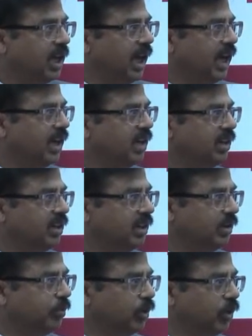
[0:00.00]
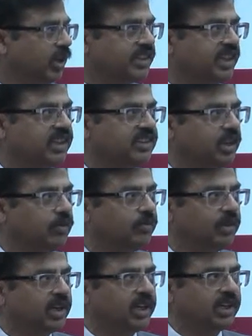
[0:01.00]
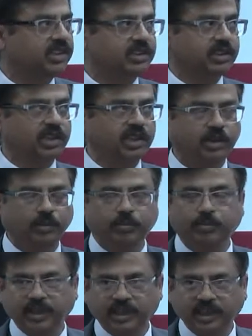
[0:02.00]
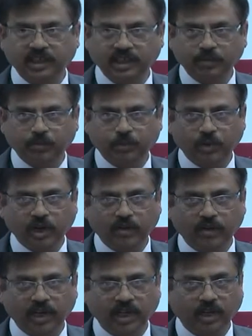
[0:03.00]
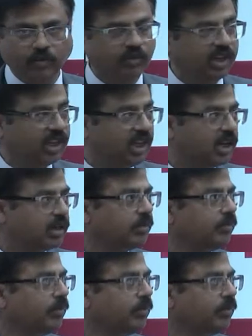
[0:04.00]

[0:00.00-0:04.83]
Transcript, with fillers: And uh, borax and sulfur is uh, present in Puga Valley of Ladakh